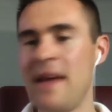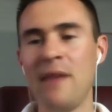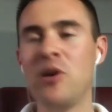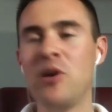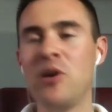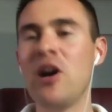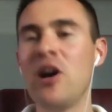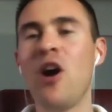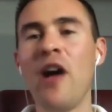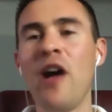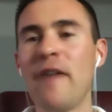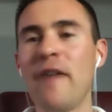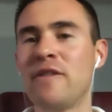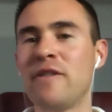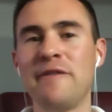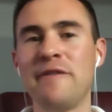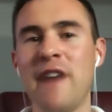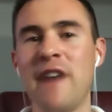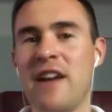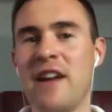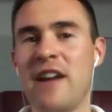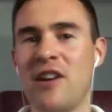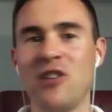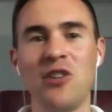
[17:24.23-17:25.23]
we all have to
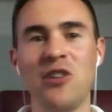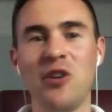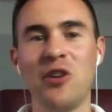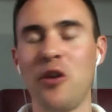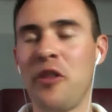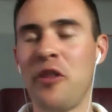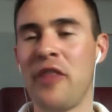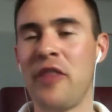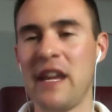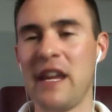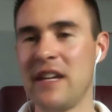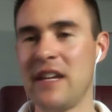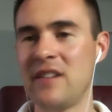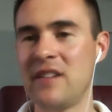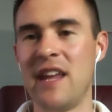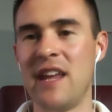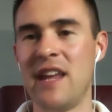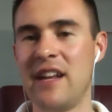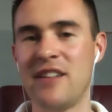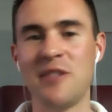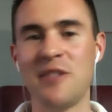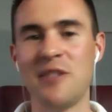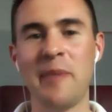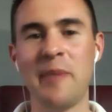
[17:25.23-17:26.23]
find our little things
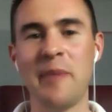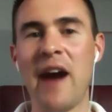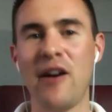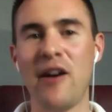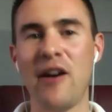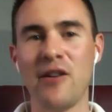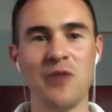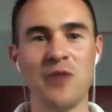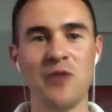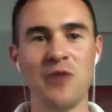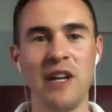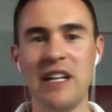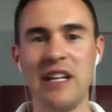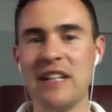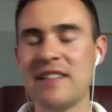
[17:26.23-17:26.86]
that inspire us, right?